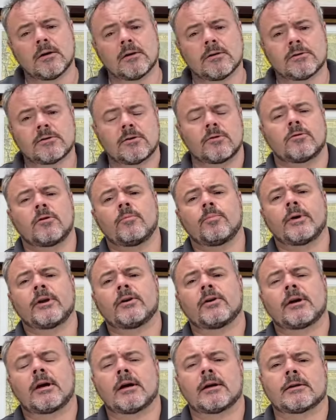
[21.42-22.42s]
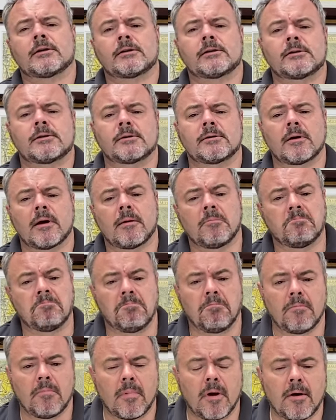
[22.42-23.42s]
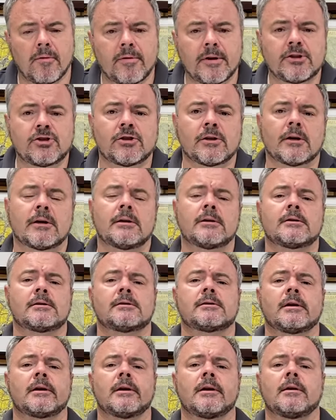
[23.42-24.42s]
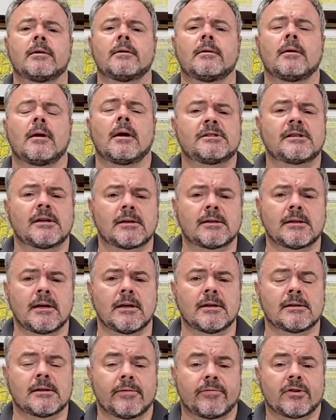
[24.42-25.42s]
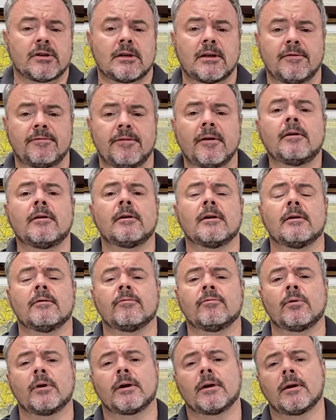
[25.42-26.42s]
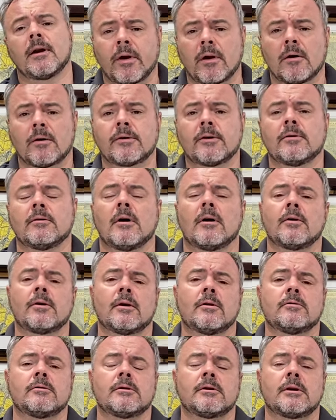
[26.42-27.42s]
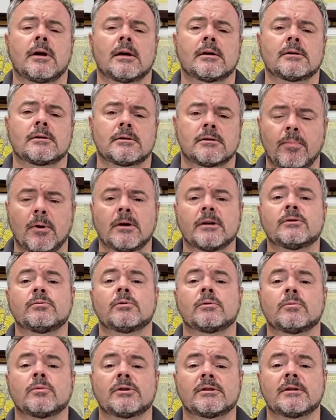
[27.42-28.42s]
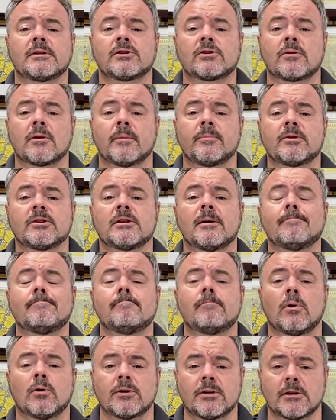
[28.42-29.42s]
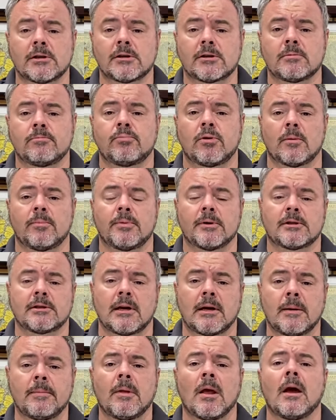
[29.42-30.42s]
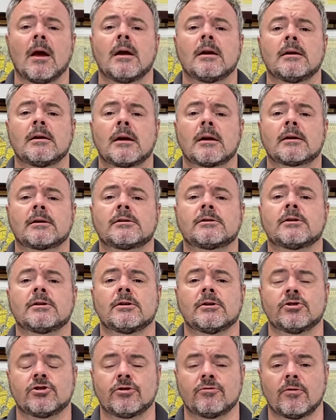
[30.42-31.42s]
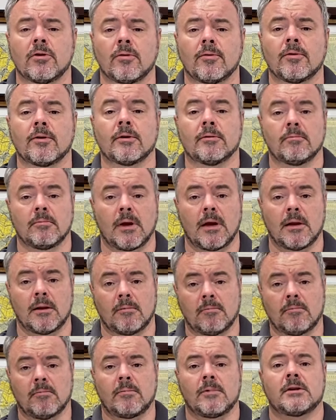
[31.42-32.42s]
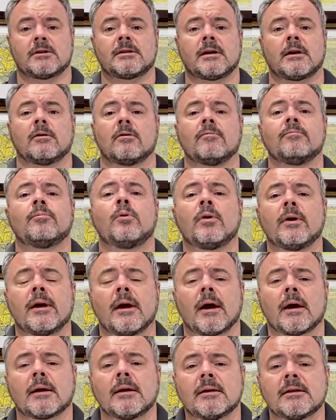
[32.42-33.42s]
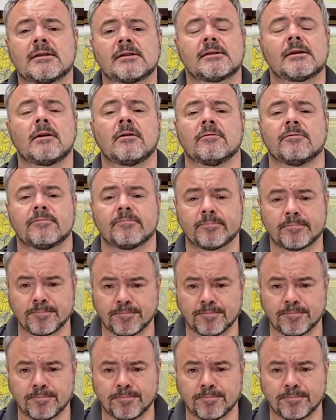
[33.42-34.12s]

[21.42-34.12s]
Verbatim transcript: So Grand Puy Ducasse originates in 1675 when Arnaud Ducasse buys what was described as a modest property next to the Gironde in the town of Pauillac itself.